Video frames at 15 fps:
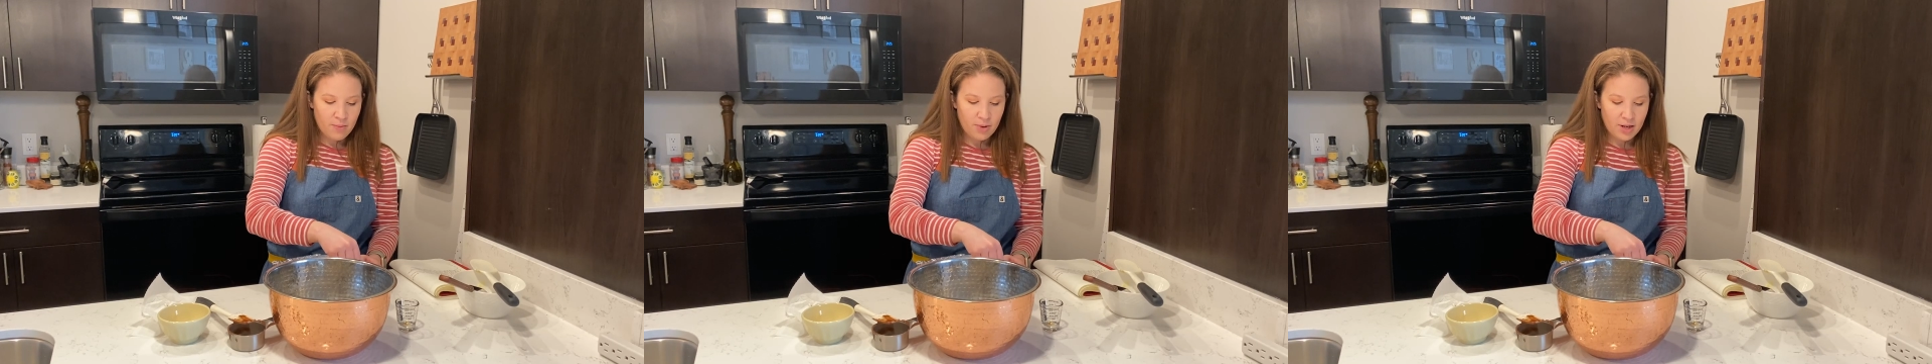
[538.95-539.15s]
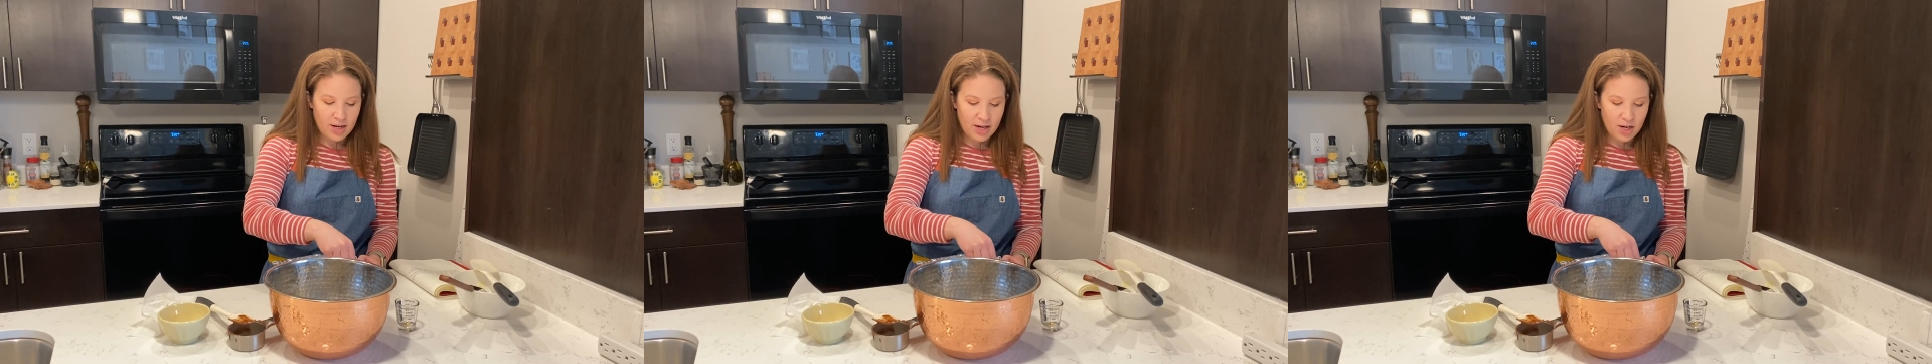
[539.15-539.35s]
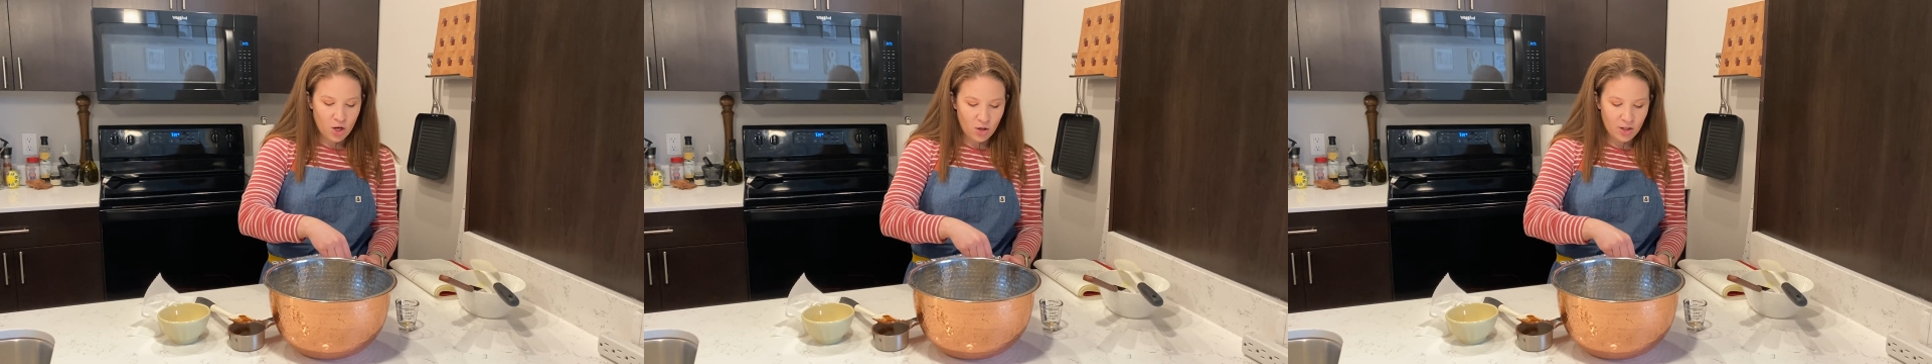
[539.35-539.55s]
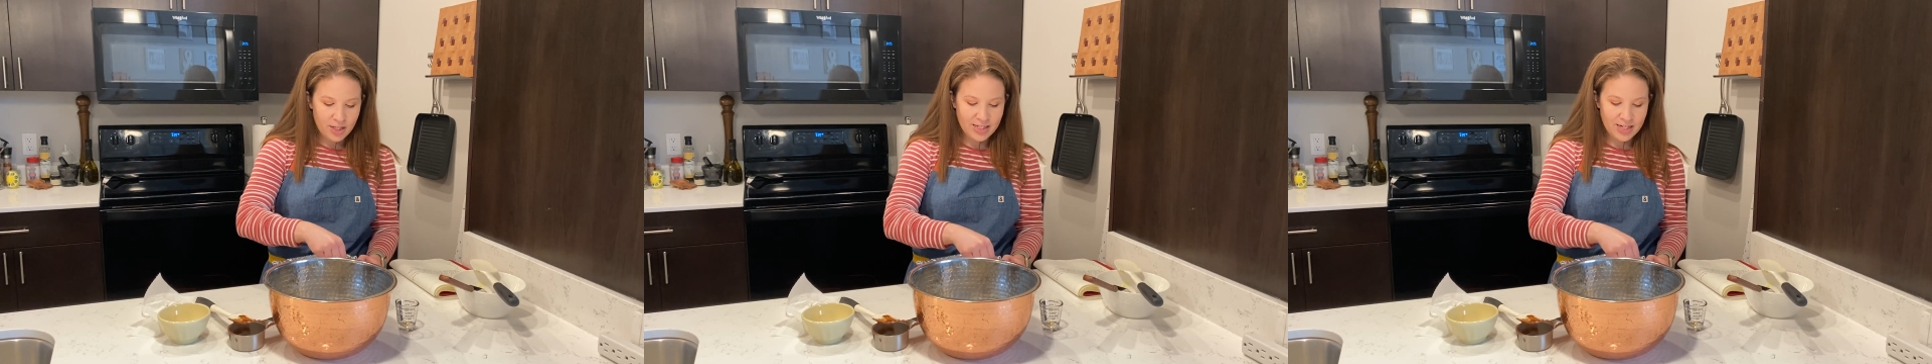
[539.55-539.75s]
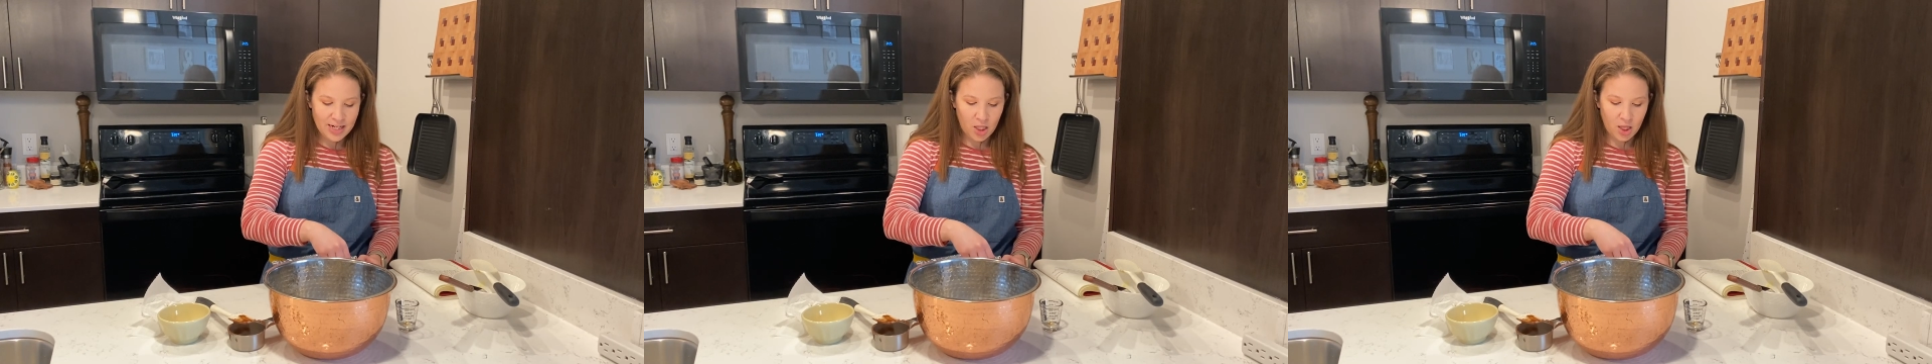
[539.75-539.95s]
but I know they
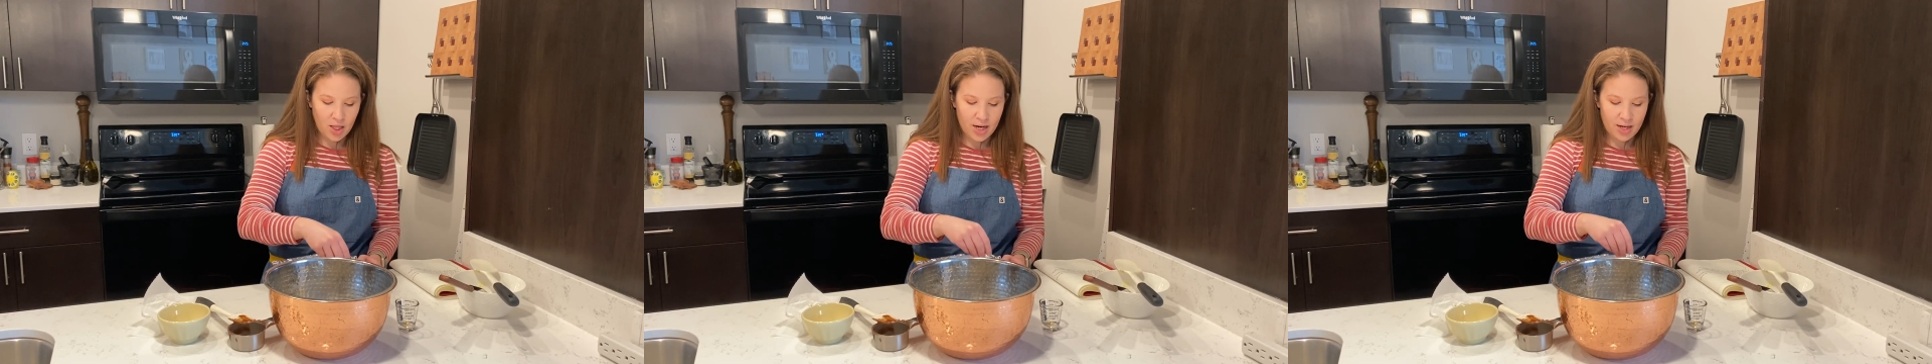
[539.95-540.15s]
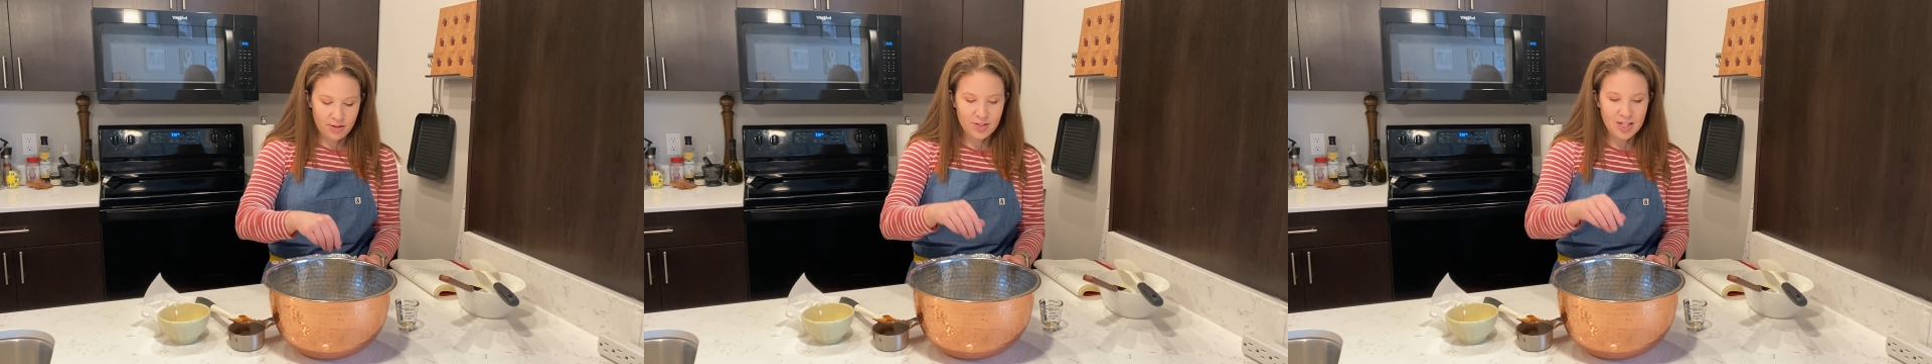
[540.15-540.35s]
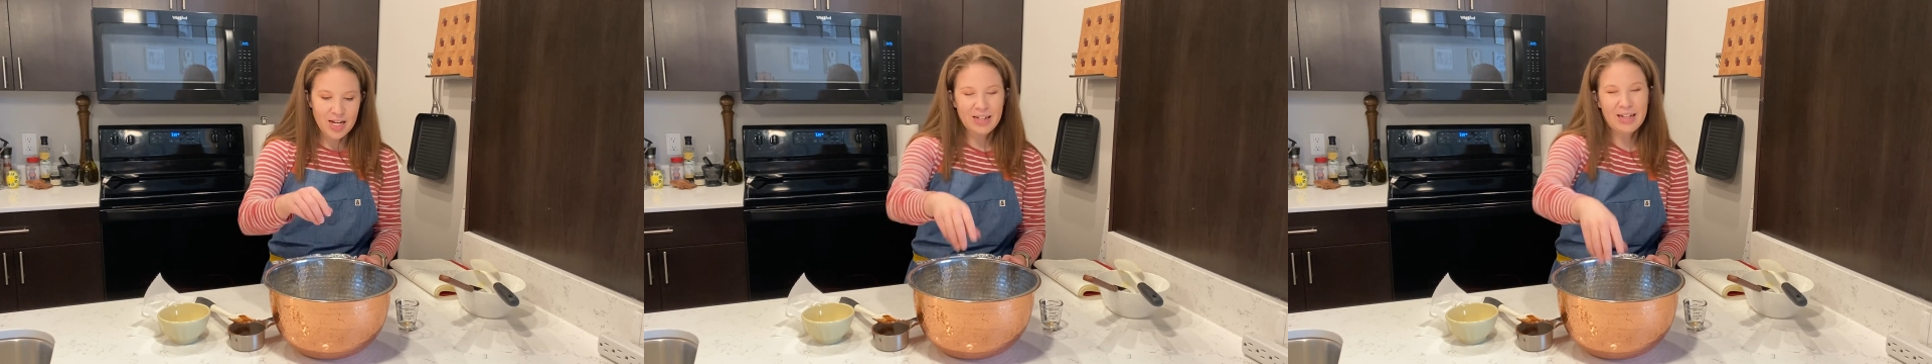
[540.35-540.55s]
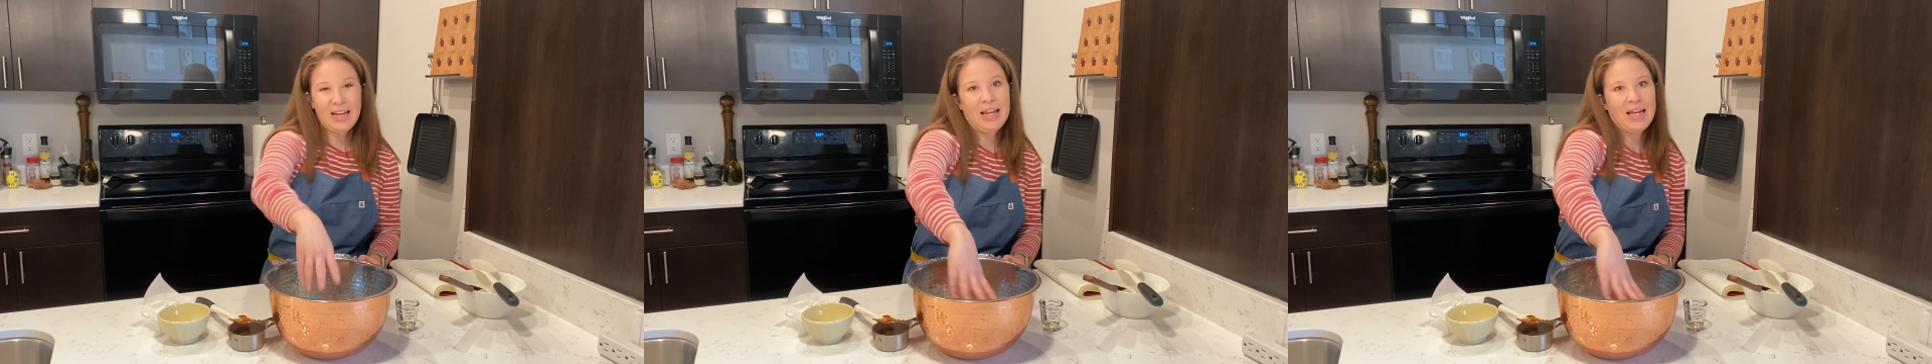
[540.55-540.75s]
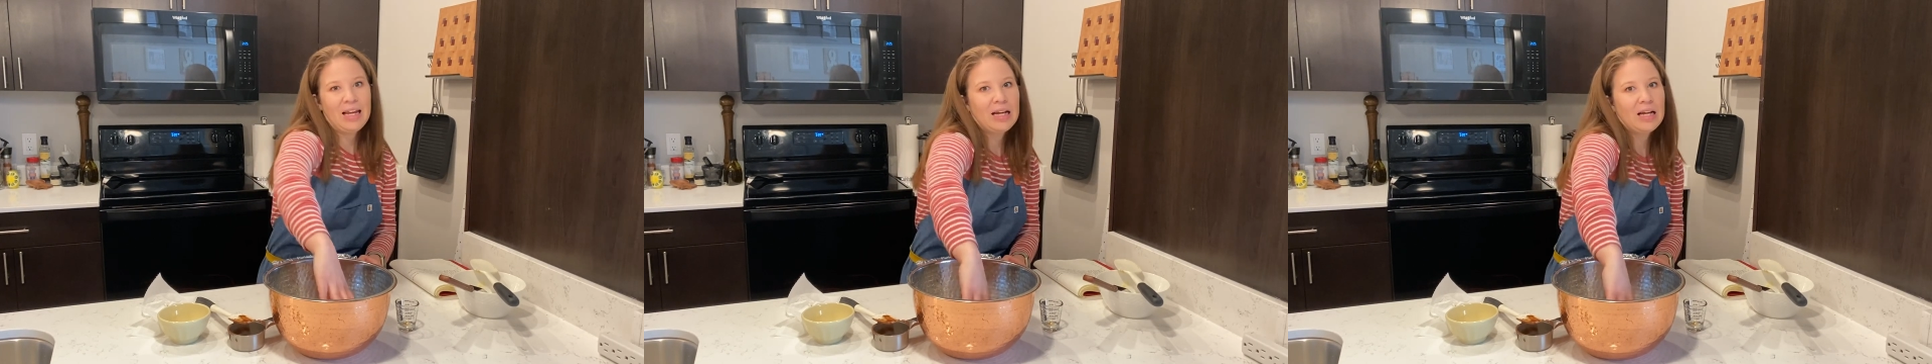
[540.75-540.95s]
take a lot of
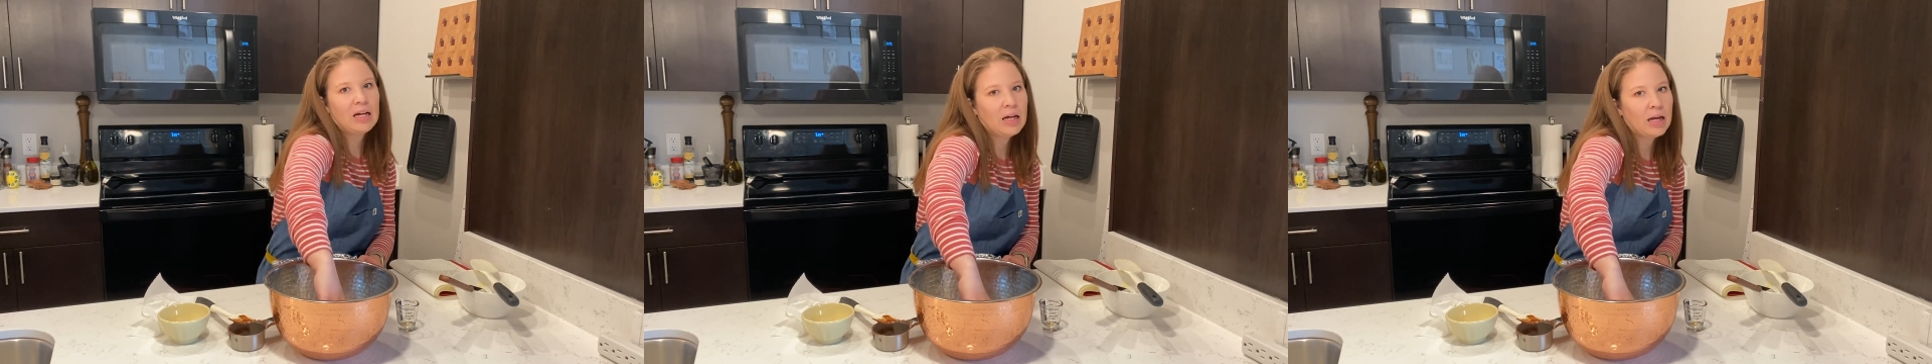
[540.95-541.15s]
technique